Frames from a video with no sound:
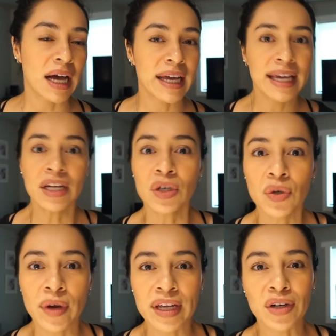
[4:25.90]

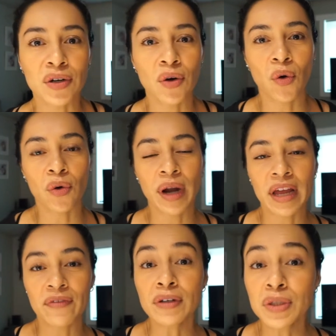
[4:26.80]
integrator or
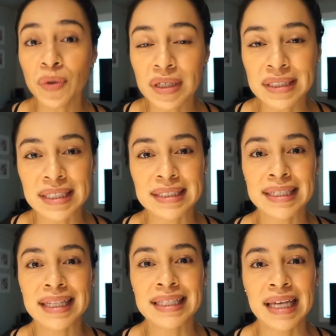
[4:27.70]
a virtual
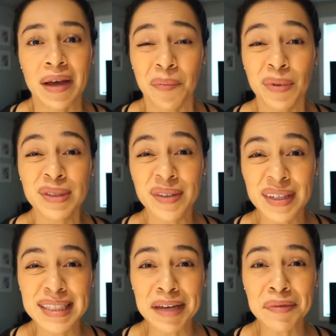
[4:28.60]
assistant, most of
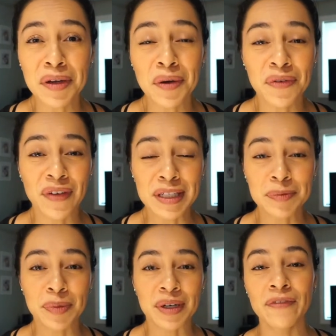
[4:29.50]
the time they go to
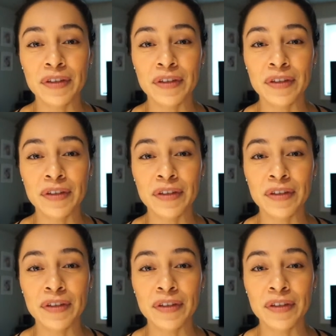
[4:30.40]
Facebook.